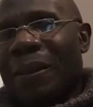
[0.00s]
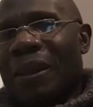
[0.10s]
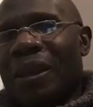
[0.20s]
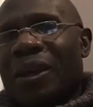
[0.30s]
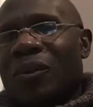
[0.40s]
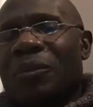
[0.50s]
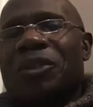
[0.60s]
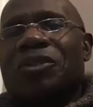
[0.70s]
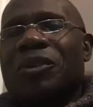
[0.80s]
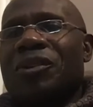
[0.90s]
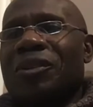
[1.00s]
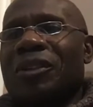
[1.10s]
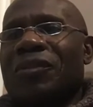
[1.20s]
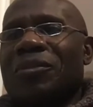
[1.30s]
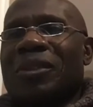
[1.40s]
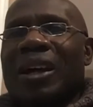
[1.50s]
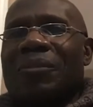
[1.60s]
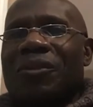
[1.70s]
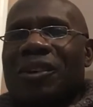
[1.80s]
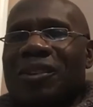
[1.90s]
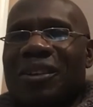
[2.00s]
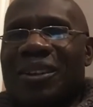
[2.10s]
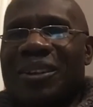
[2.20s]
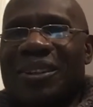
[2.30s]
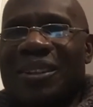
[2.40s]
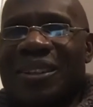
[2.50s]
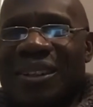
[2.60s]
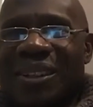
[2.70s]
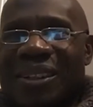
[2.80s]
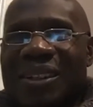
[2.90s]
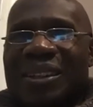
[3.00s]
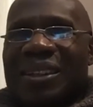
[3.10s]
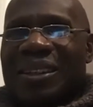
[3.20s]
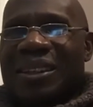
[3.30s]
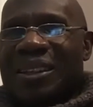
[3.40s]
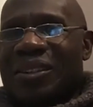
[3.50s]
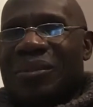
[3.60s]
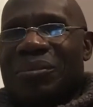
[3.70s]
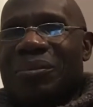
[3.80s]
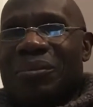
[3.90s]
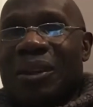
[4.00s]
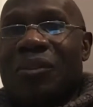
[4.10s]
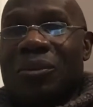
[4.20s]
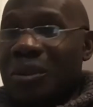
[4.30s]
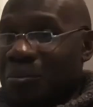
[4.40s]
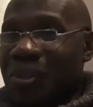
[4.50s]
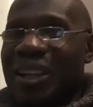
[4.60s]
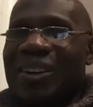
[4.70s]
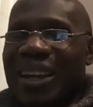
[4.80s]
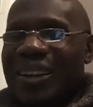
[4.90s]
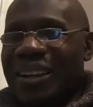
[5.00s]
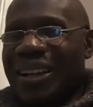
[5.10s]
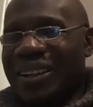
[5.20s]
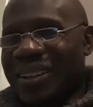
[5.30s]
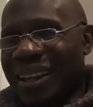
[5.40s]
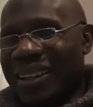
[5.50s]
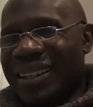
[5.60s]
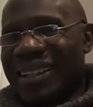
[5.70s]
I want to make sure I still leave some time for us to get some. some right, okay, great, okay.